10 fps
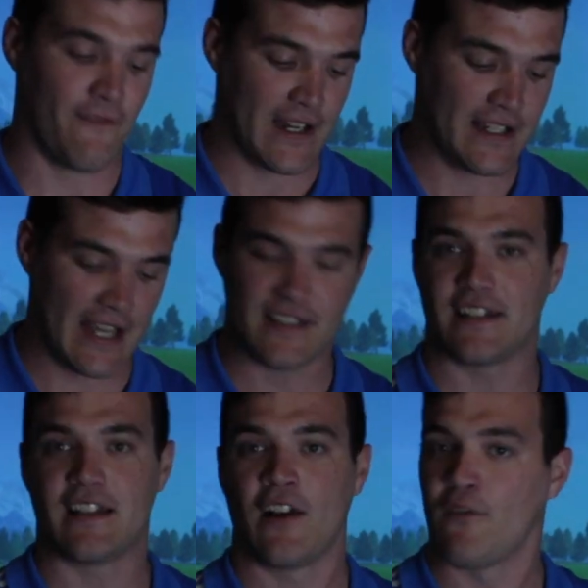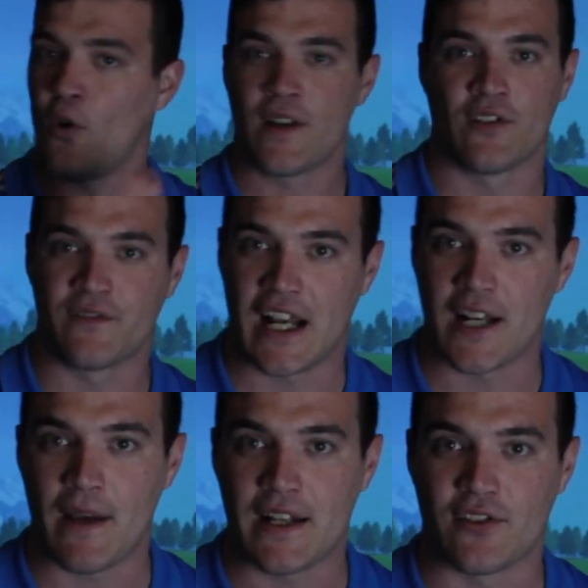Fantastic. I've always loved
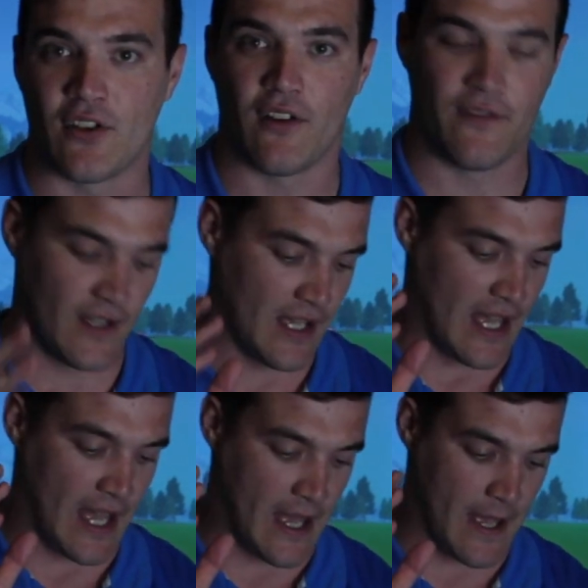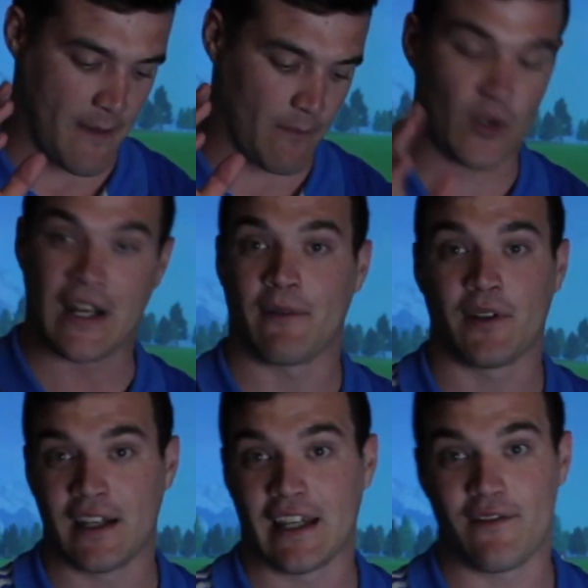TaylorMade stuff, um, but I'm
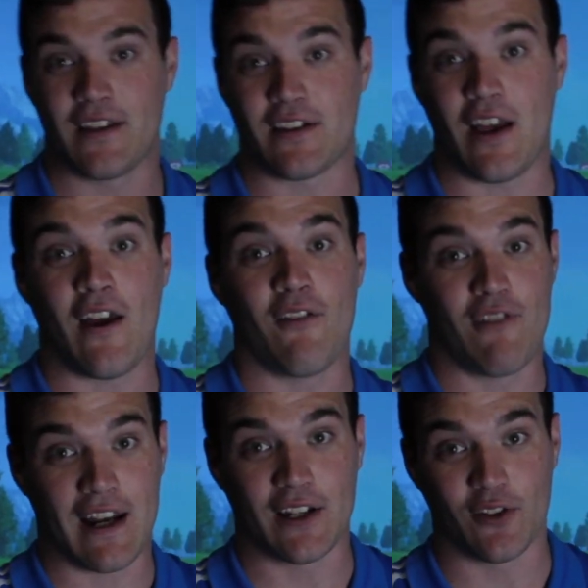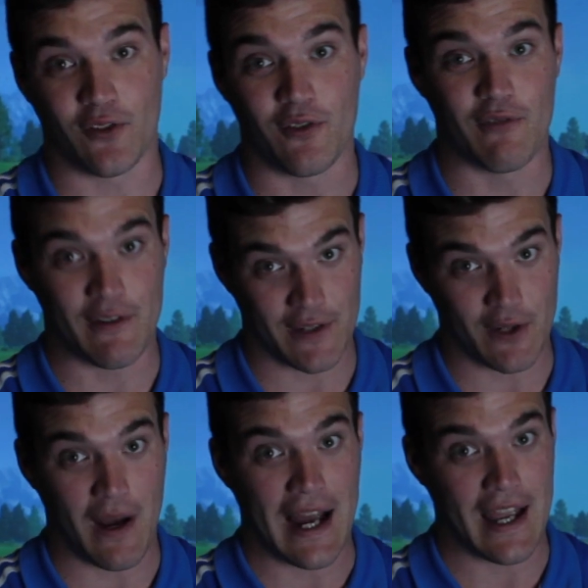going to give this a really good
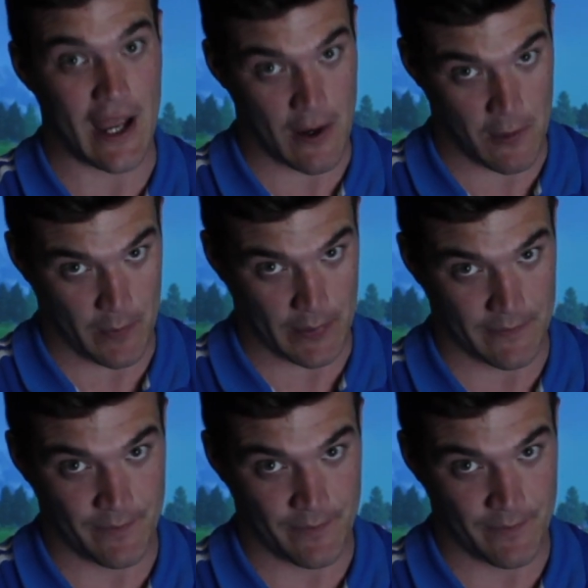review, I hope.